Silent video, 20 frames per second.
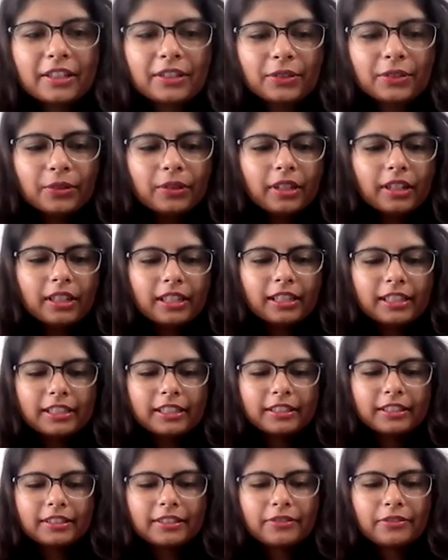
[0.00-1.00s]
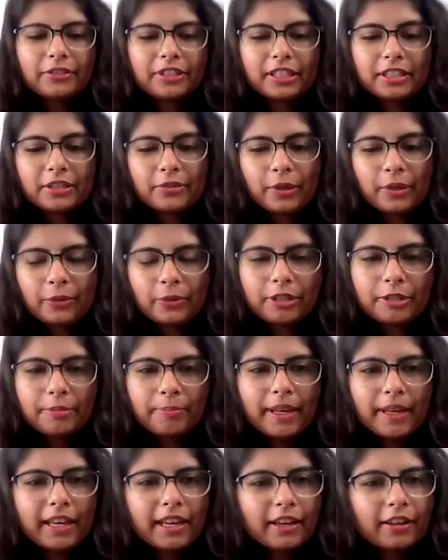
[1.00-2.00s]
So, since we were
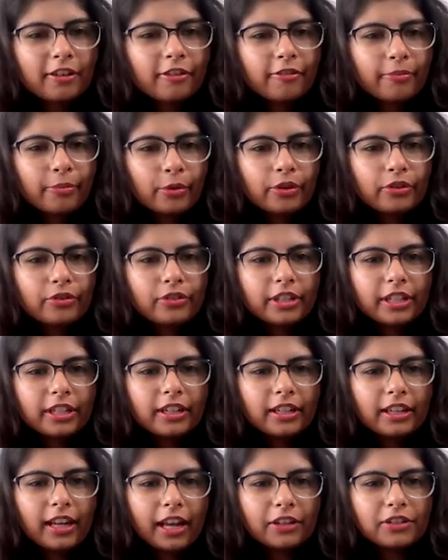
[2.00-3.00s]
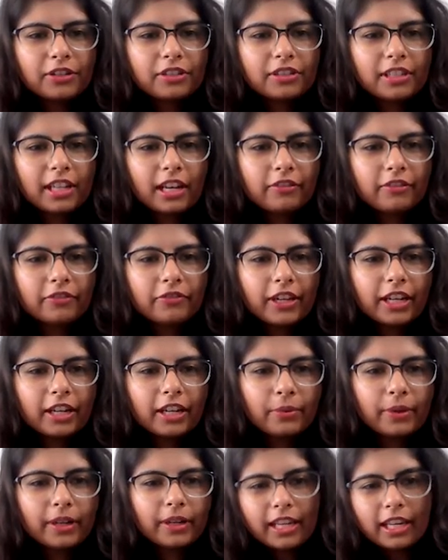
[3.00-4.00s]
speaking of poetry, I just have a very
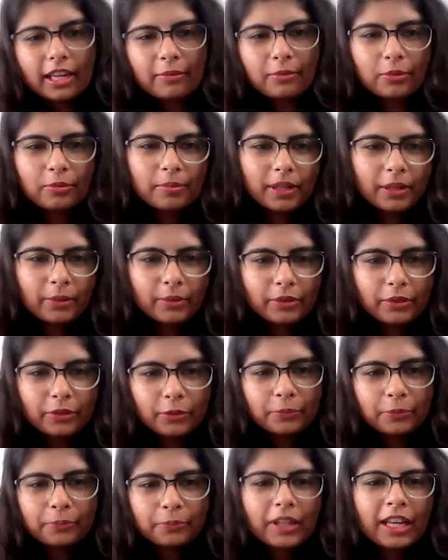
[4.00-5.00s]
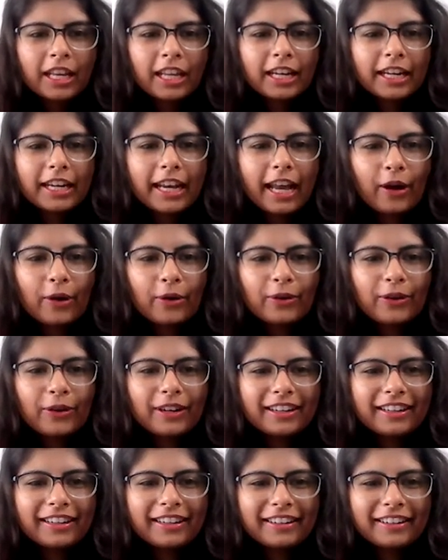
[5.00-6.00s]
quick game to play with you. Now,
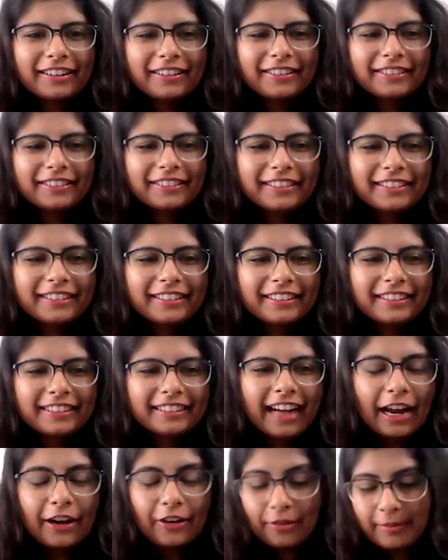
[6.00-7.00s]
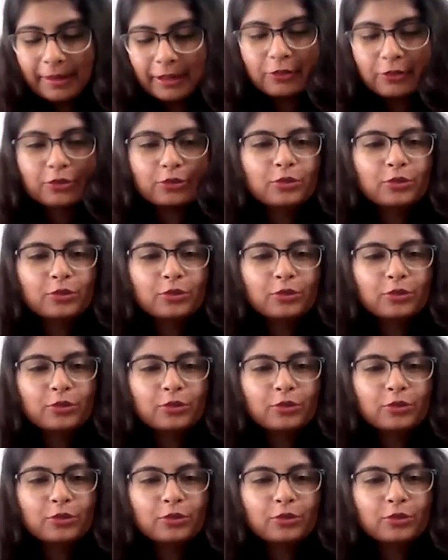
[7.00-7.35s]
I don't mean to